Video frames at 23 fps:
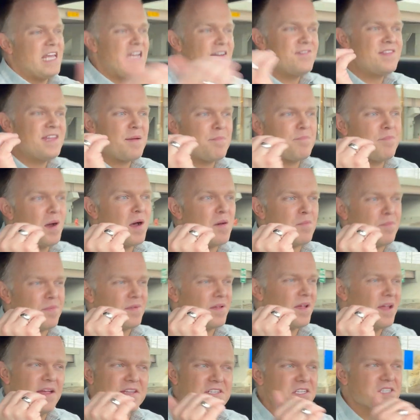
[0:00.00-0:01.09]
Even that
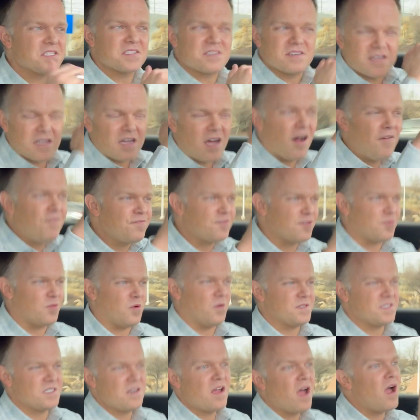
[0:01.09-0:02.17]
bump, it's just
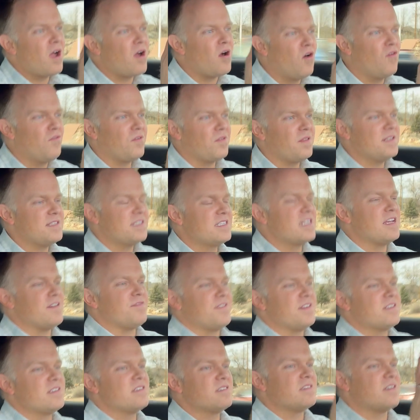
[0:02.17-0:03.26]
comfortable. It's not overly
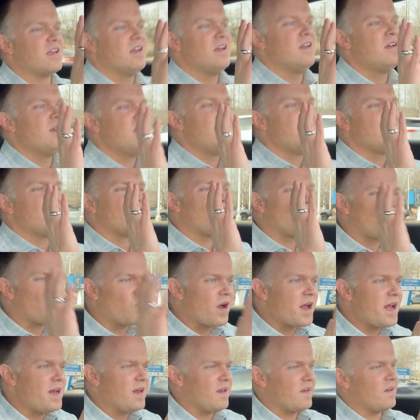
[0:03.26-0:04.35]
stiff. This is a
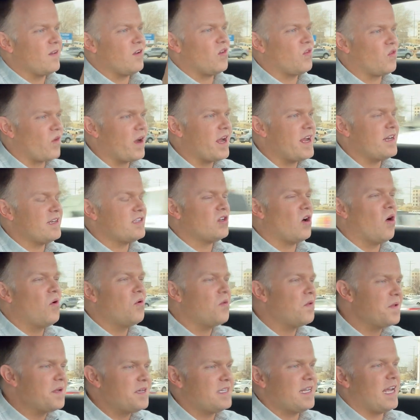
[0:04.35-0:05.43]
great,
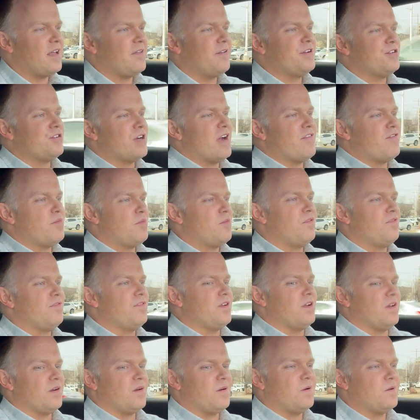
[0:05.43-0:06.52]
totally daily drivable
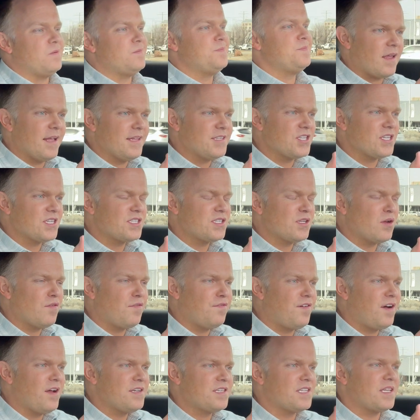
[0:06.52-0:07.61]
vehicle. It's just so
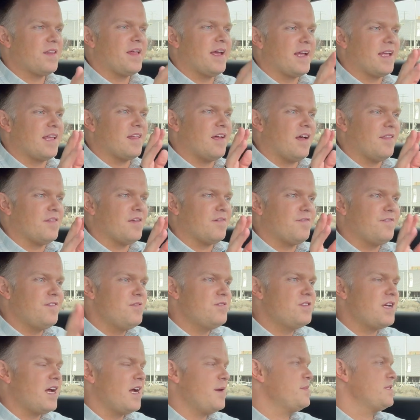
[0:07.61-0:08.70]
fun to, like, on the
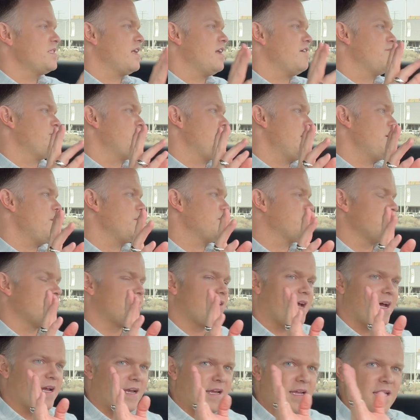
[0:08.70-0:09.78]
few times that I've been able to
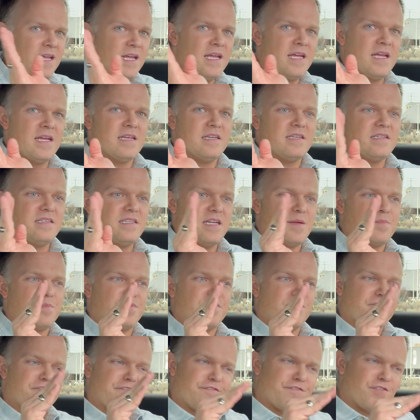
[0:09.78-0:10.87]
kind of dip
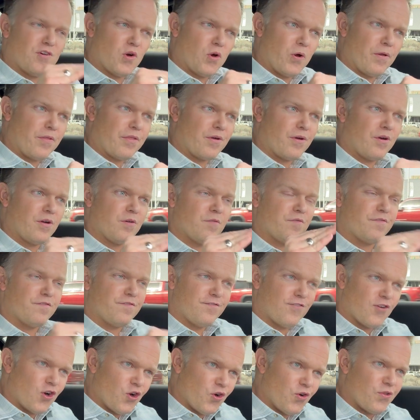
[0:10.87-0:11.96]
further and
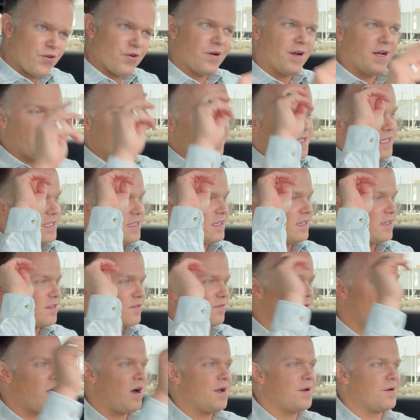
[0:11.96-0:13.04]
further into the
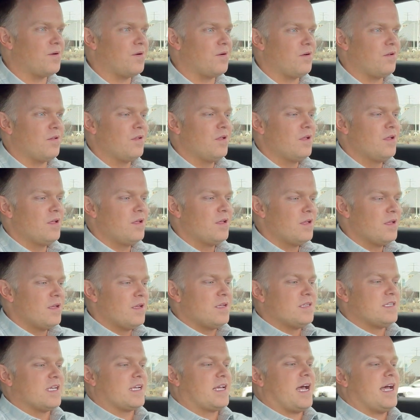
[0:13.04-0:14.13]
throttle
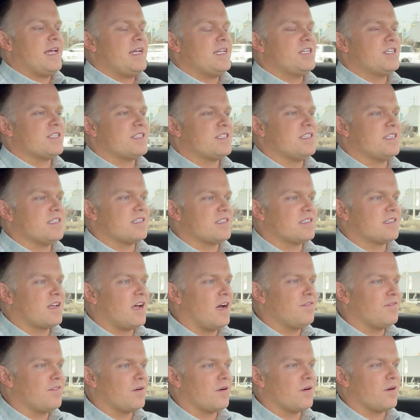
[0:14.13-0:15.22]
to kind of just
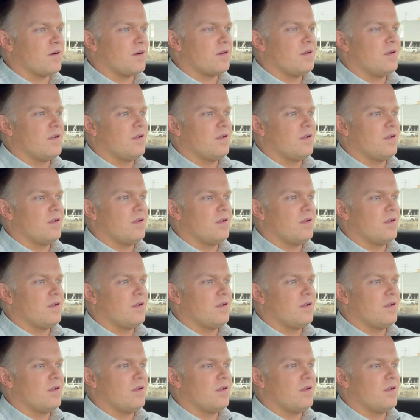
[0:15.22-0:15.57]
discover